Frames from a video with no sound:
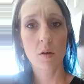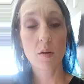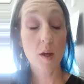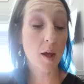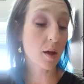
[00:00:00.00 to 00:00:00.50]

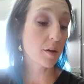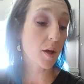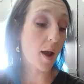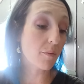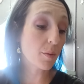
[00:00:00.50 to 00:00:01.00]
You can't...
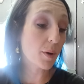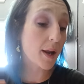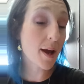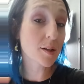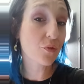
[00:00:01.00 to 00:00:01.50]

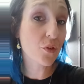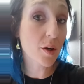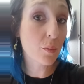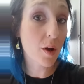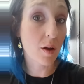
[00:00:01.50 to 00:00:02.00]
Everybody has
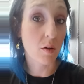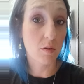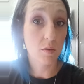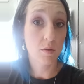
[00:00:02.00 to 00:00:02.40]
free will.